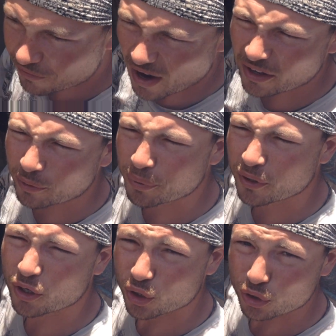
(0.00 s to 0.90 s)
finally
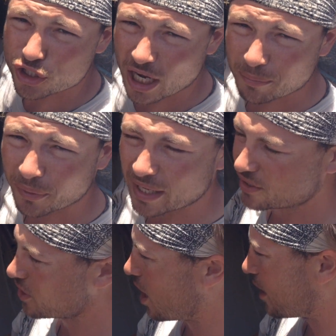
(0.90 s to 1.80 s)
put our new chain
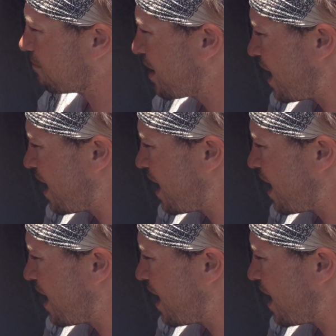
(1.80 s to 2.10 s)
plates on.